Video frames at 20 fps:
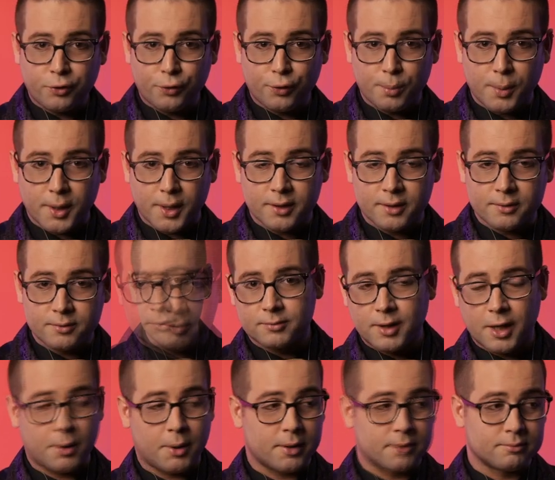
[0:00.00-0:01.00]
for me.
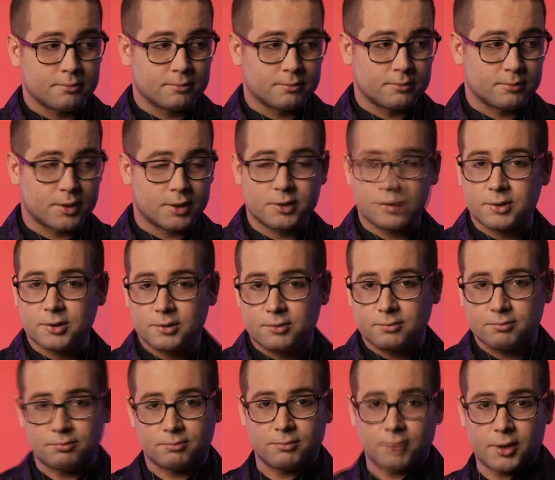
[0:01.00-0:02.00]
Anyway, let's
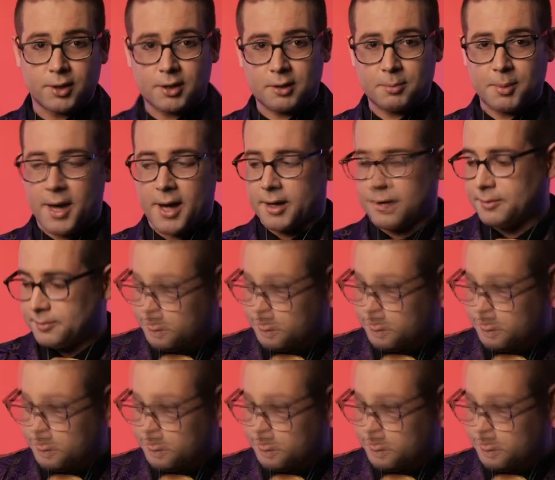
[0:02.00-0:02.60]
look at the bag.